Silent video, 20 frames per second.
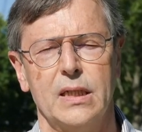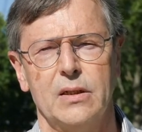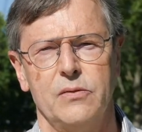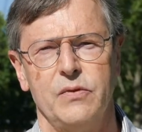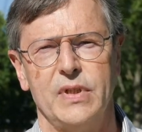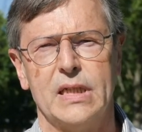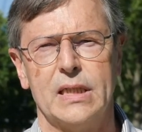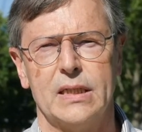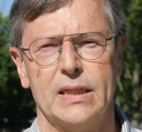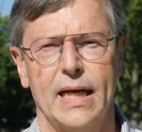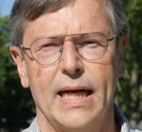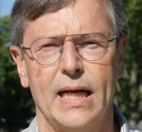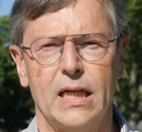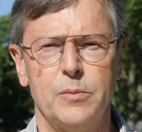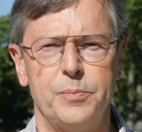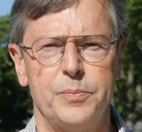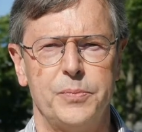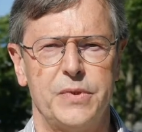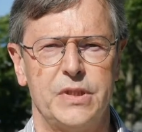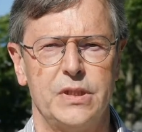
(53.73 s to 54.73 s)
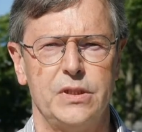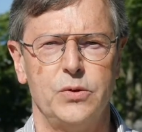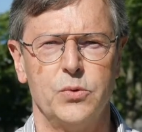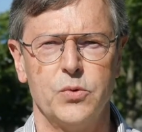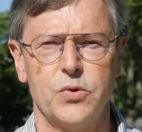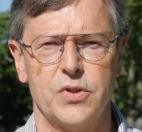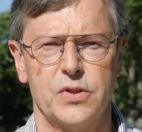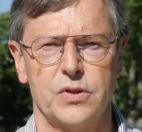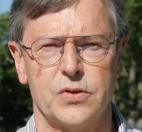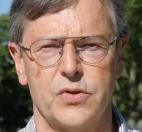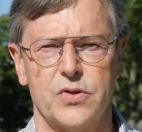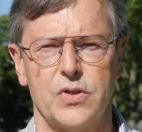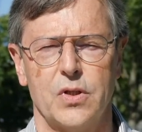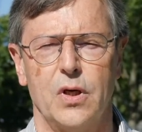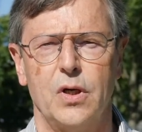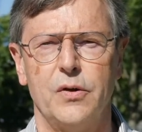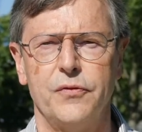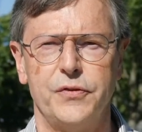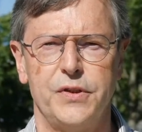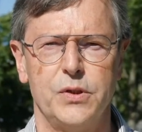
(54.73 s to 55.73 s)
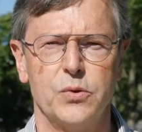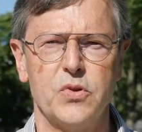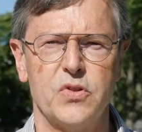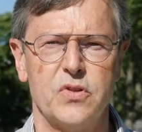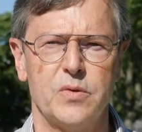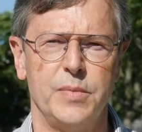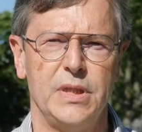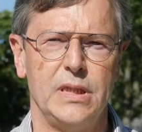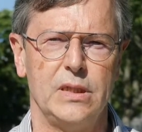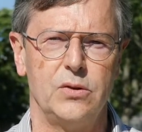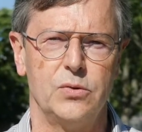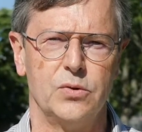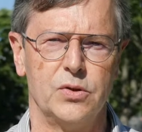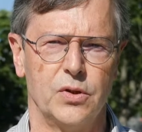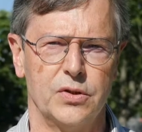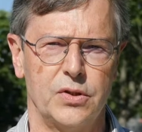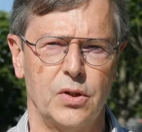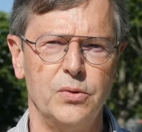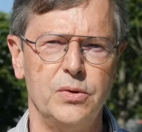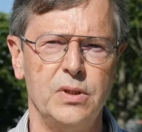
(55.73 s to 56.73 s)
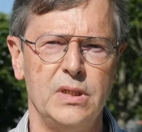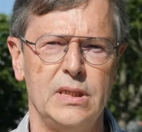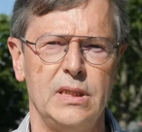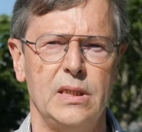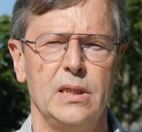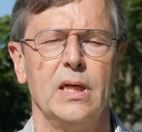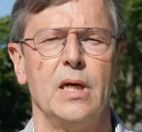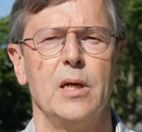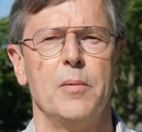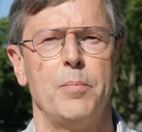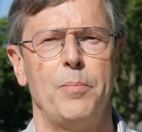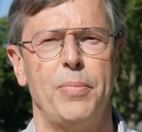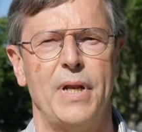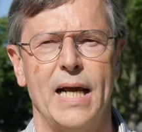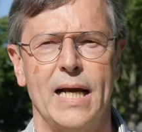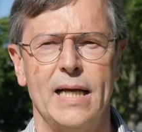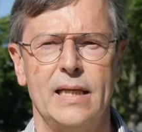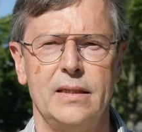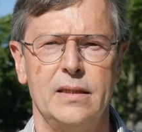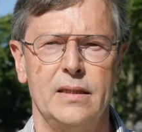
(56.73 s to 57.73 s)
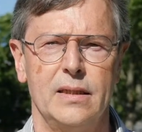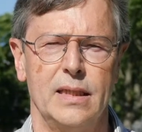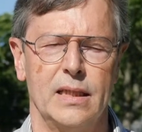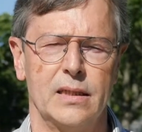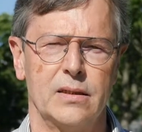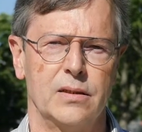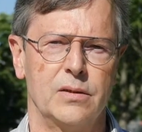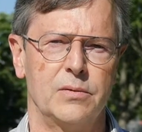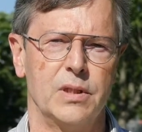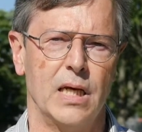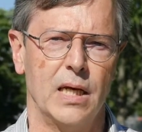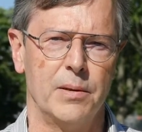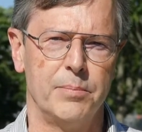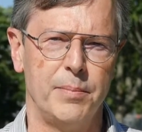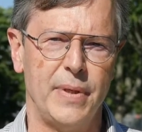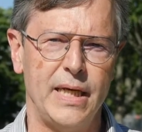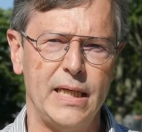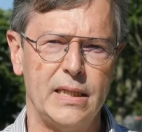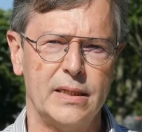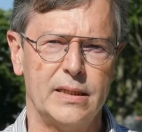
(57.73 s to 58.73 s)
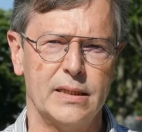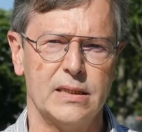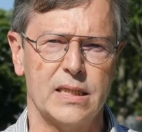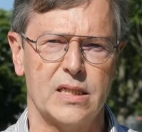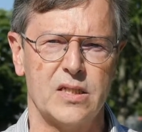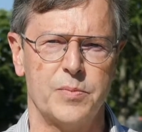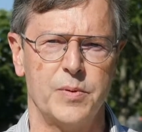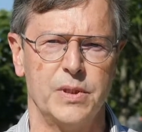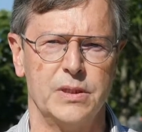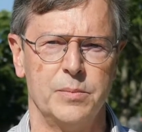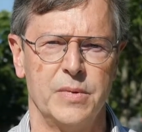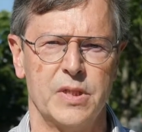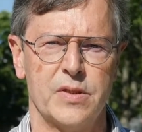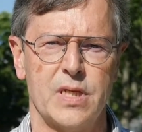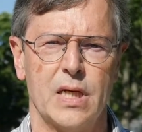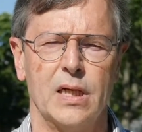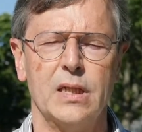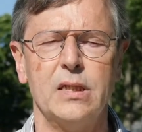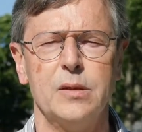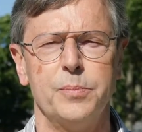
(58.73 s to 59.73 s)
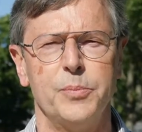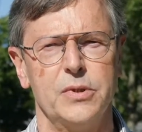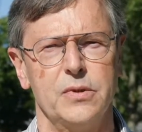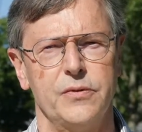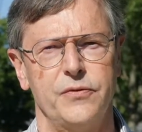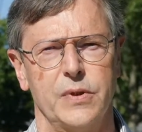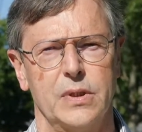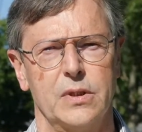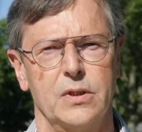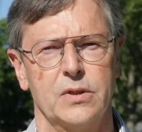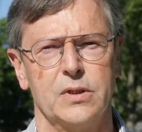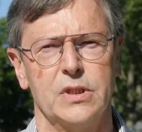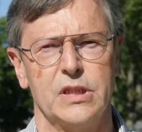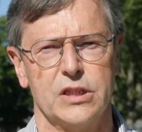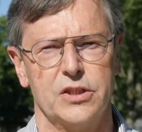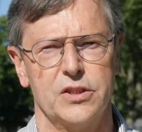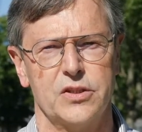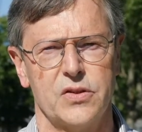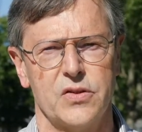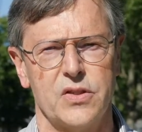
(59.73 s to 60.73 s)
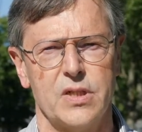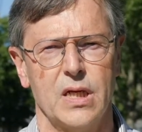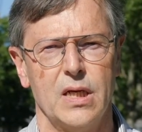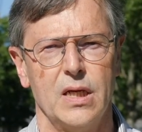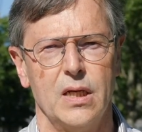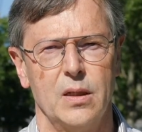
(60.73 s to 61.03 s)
we can help the users of EUSMI to not only plan and make their experiments under perfect conditions,